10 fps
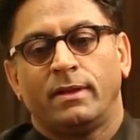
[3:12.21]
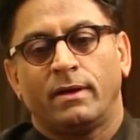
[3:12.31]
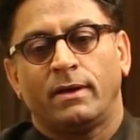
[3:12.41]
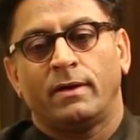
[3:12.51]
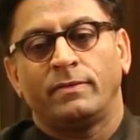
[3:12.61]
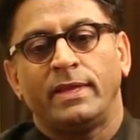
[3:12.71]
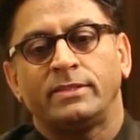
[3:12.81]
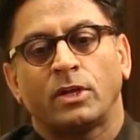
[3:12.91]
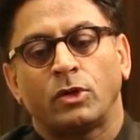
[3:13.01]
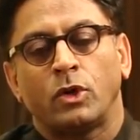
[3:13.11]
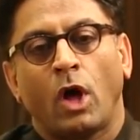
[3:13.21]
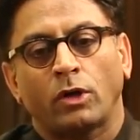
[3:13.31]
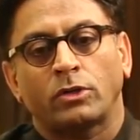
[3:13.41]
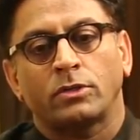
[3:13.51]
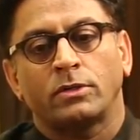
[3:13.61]
Uh, these are
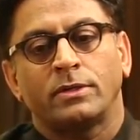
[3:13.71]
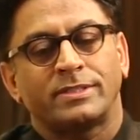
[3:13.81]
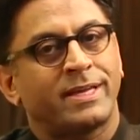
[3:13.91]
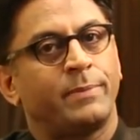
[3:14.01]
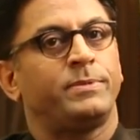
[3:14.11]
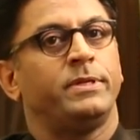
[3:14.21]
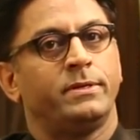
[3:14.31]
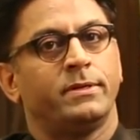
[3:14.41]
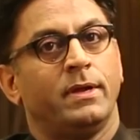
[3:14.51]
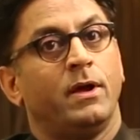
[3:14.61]
not scripted.